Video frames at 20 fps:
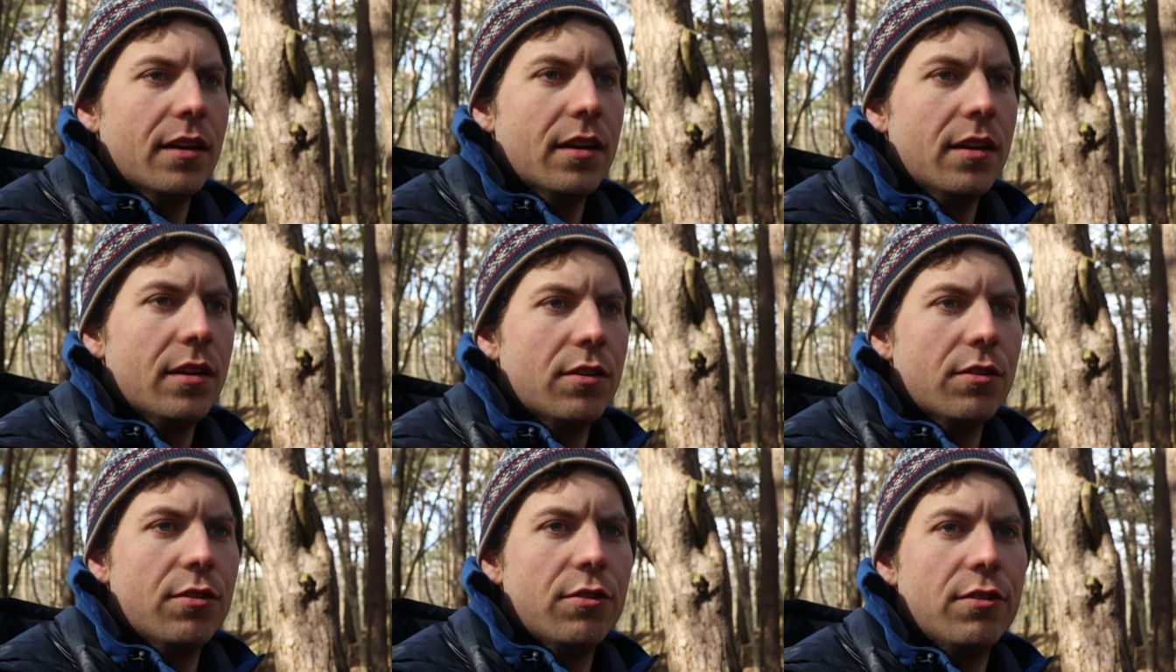
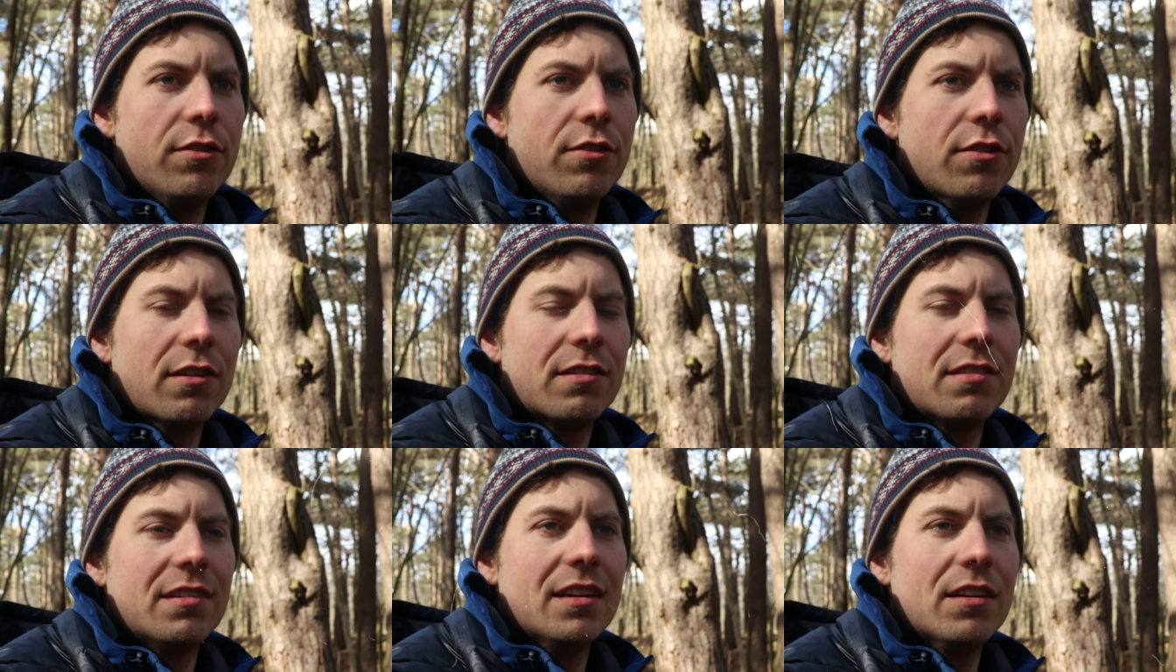You
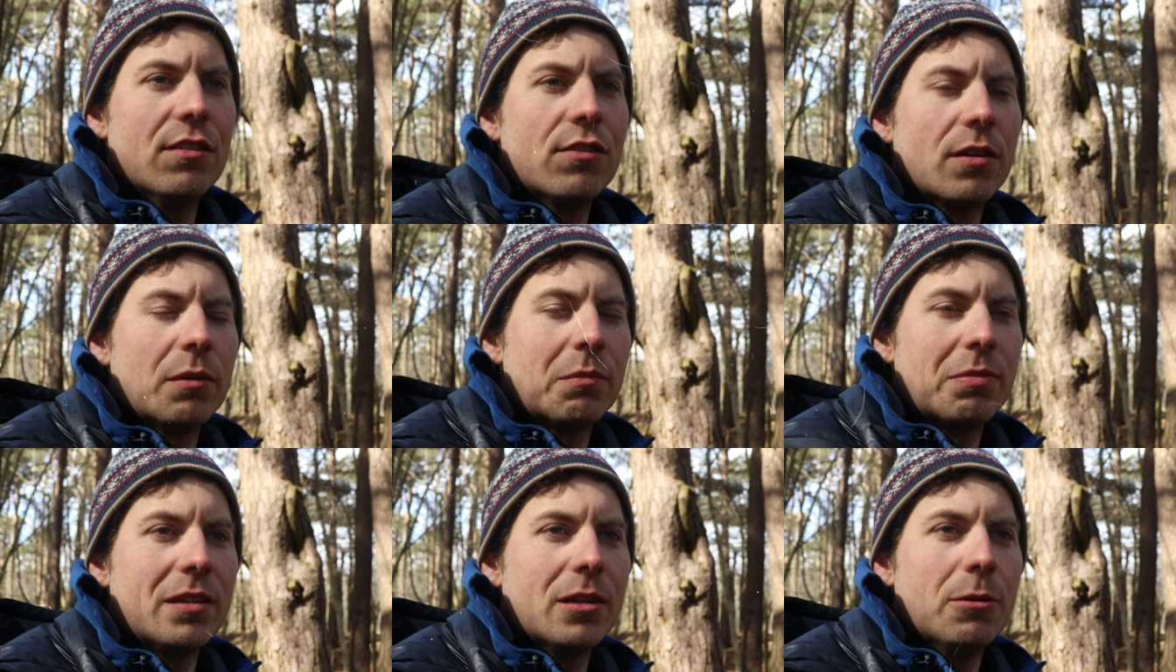just need
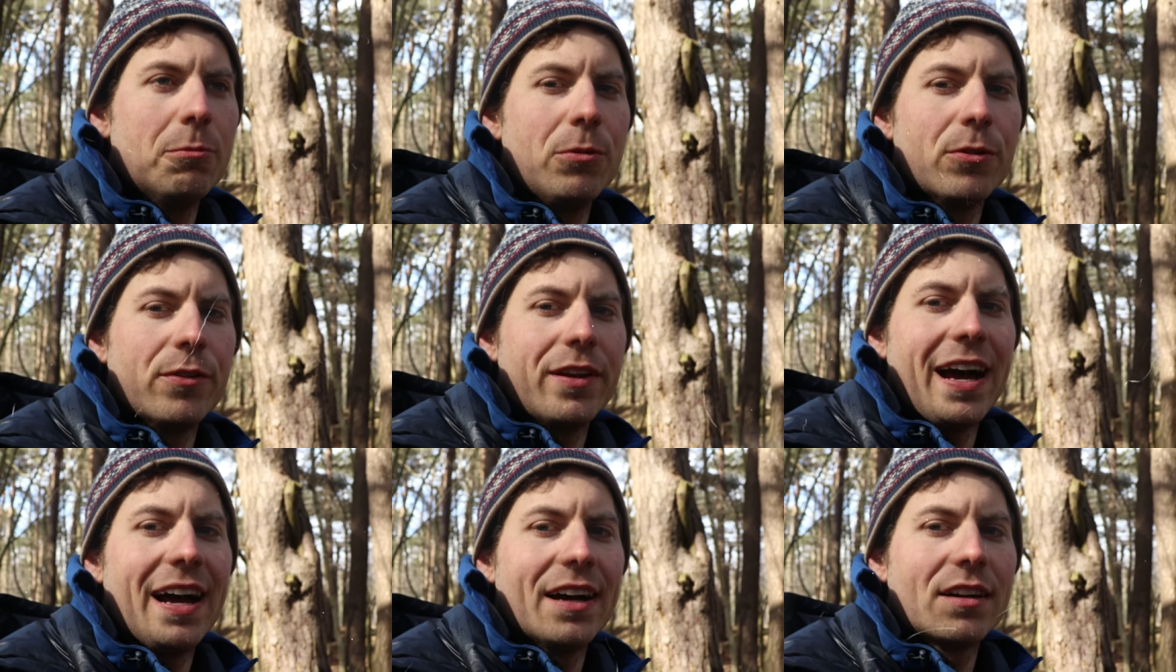some
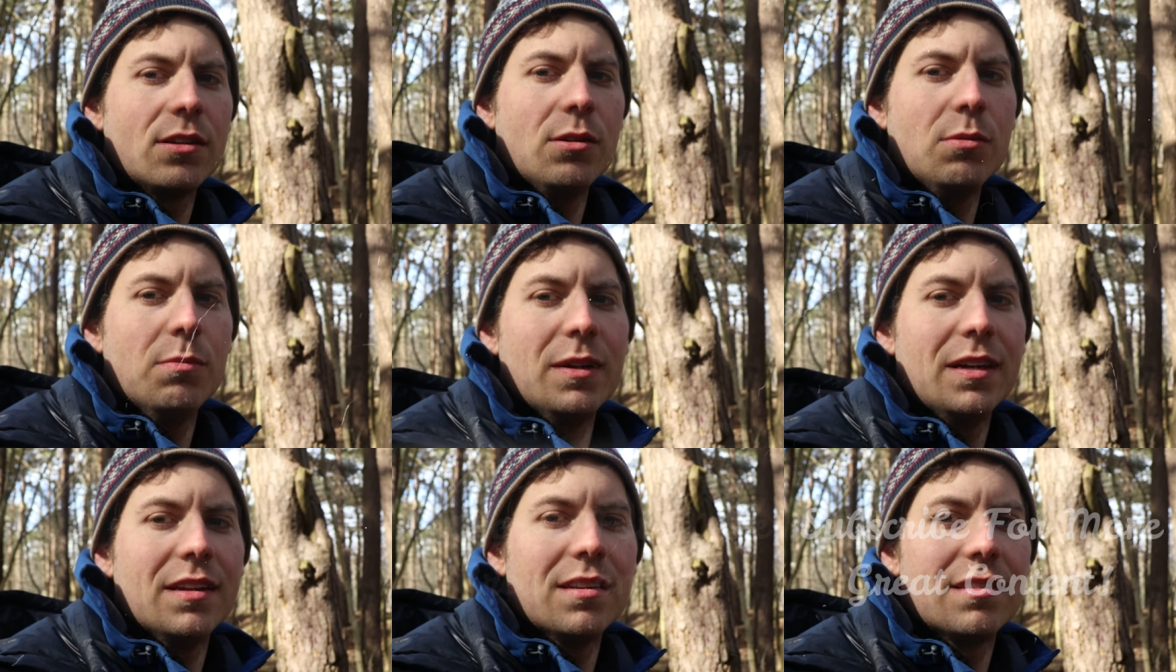simple
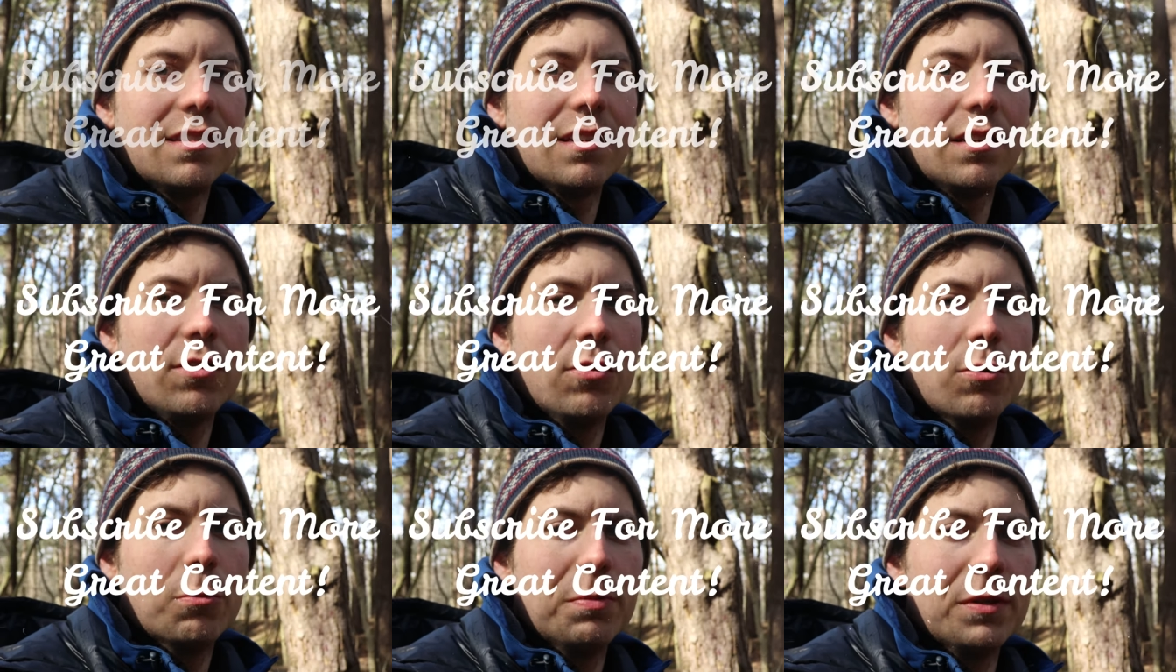documents
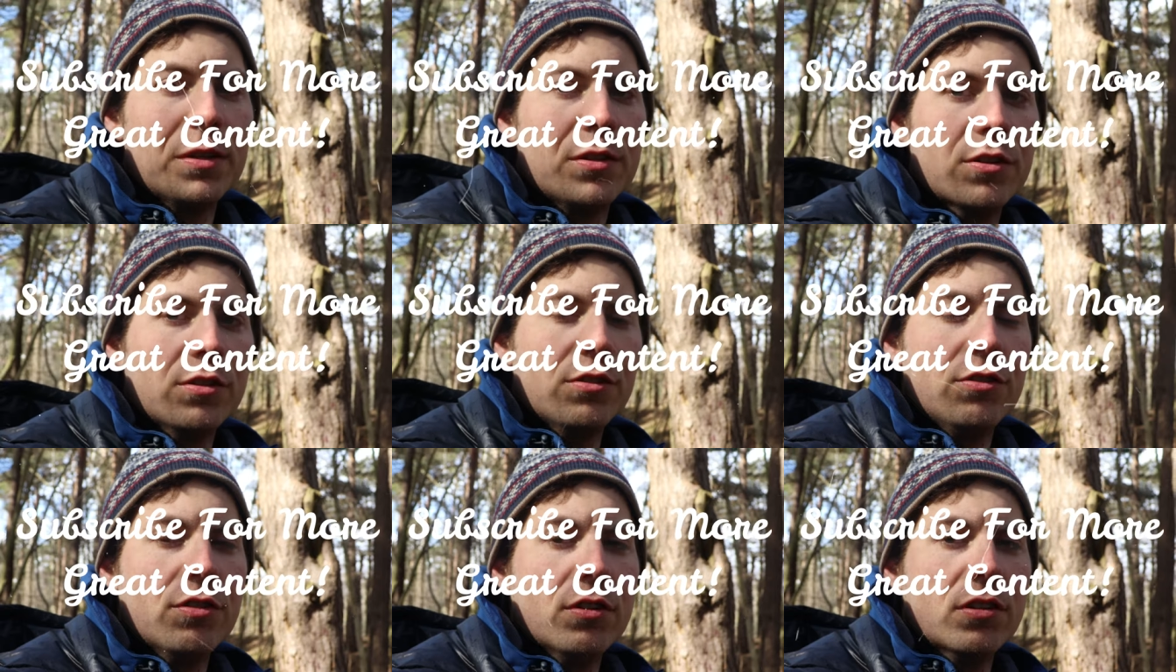and you'll be
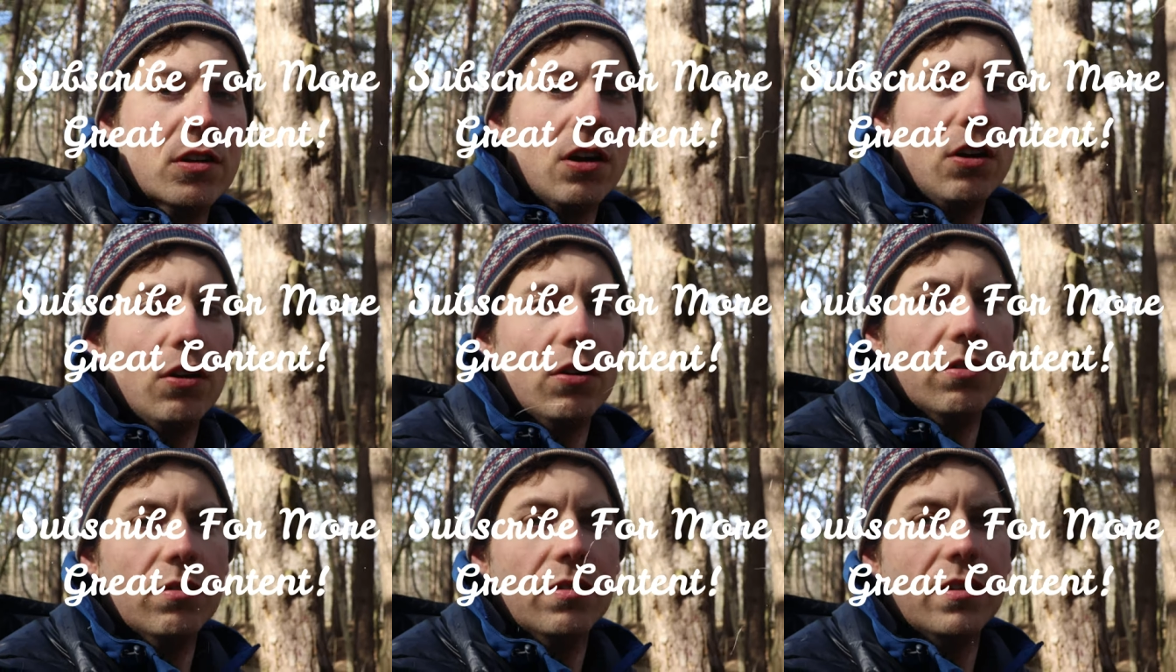good to
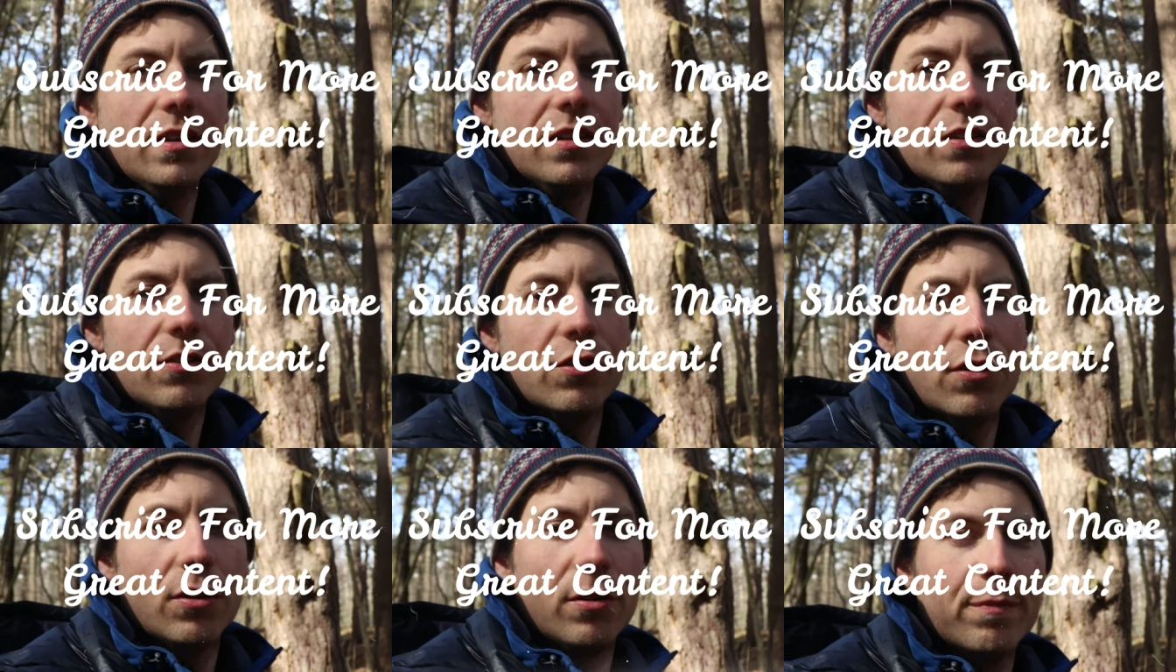go.
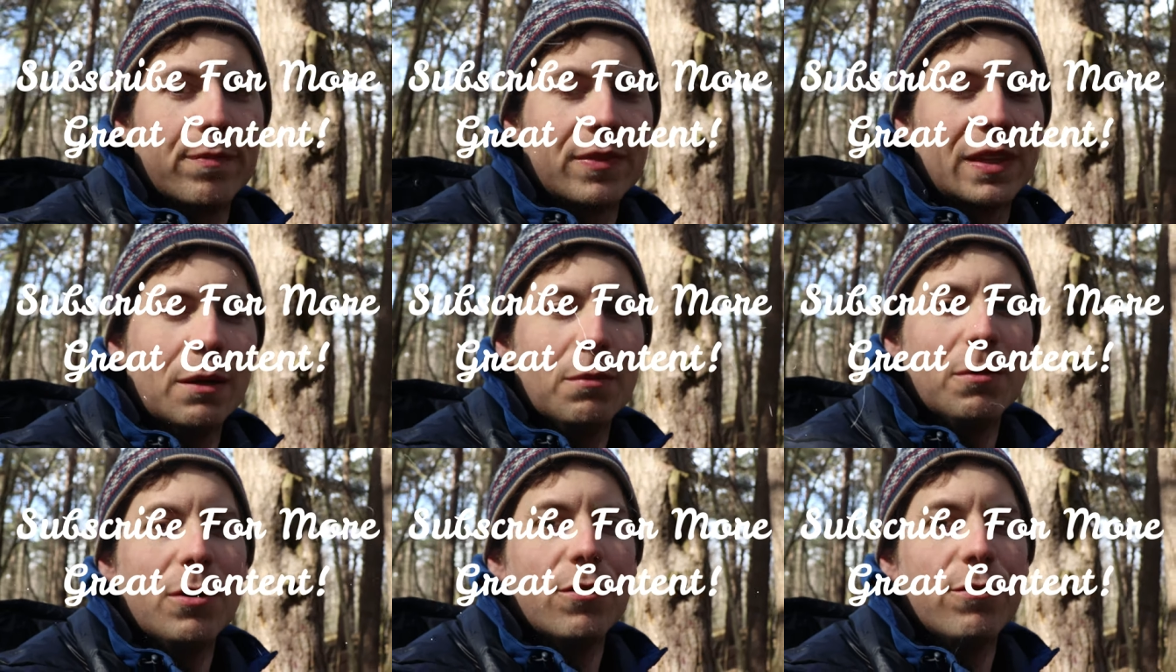So
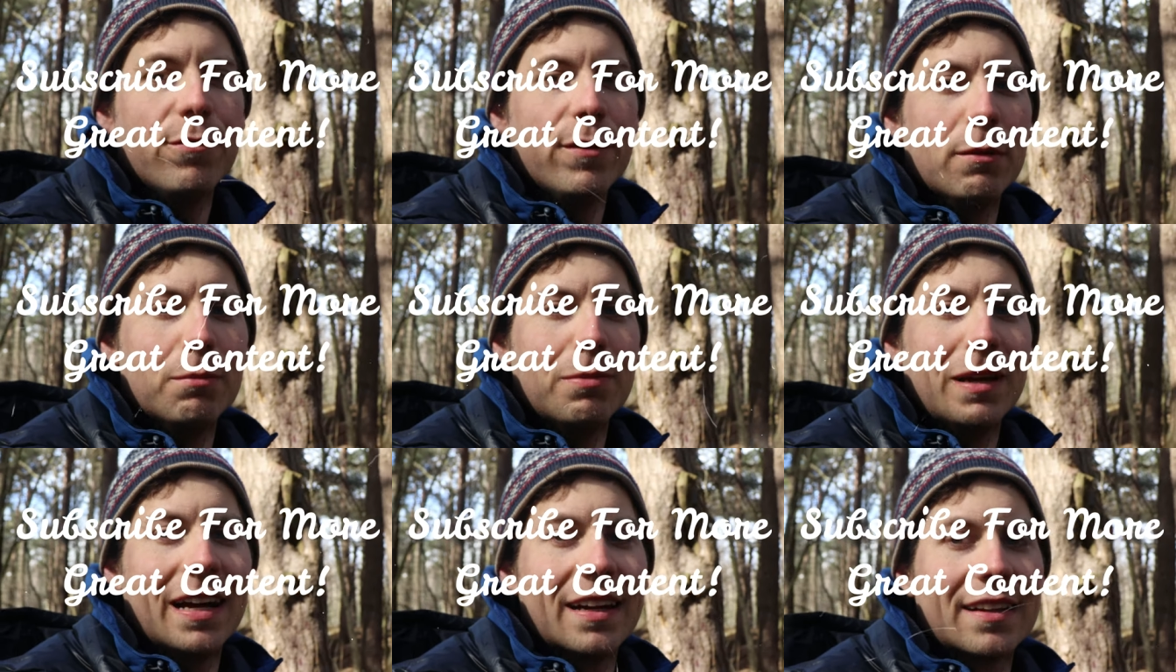give me your
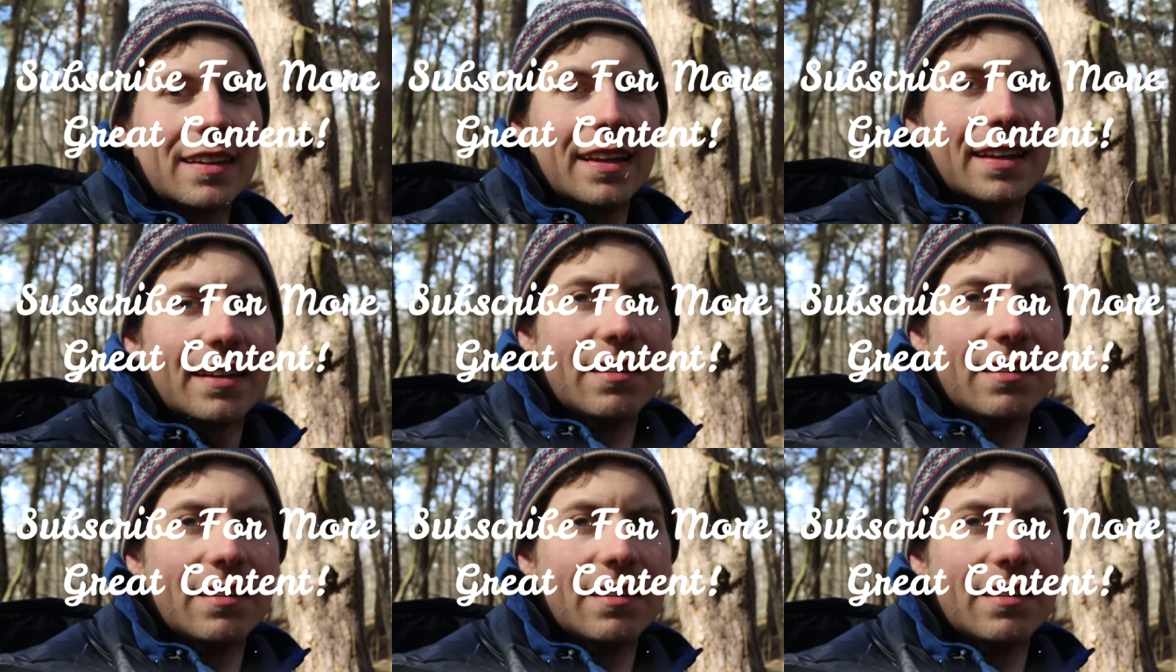feedback.